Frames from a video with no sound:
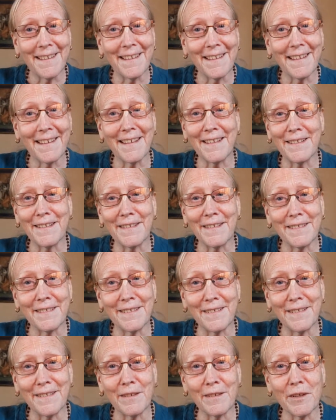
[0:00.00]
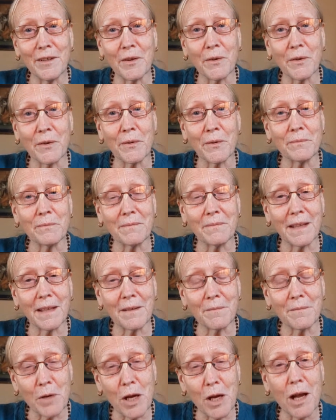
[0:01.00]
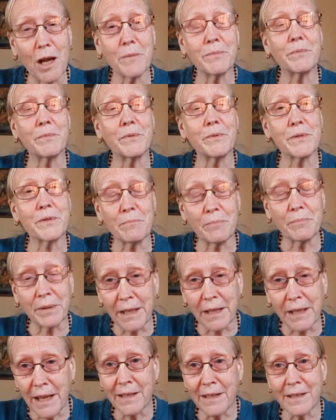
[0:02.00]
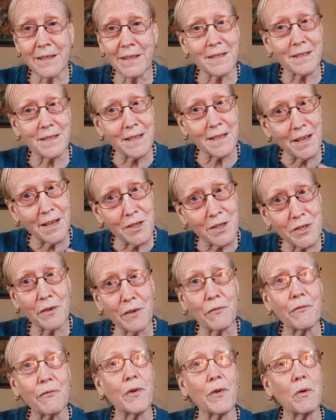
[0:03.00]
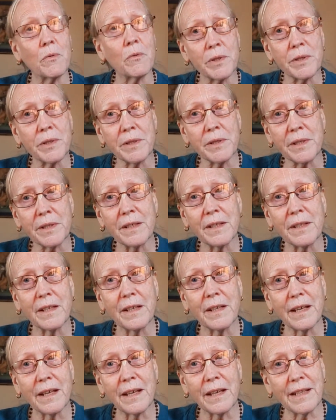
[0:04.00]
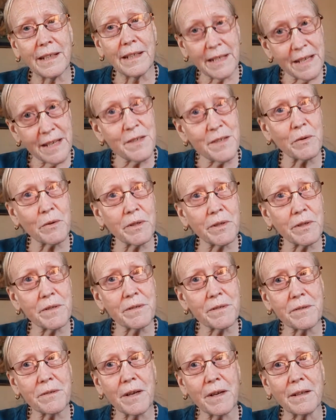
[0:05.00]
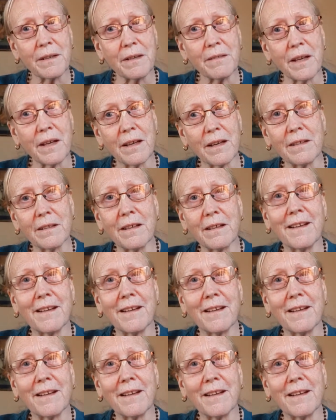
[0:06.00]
And, you know, that Mahaprabhu's plan is inching forward and he's orchestrating that.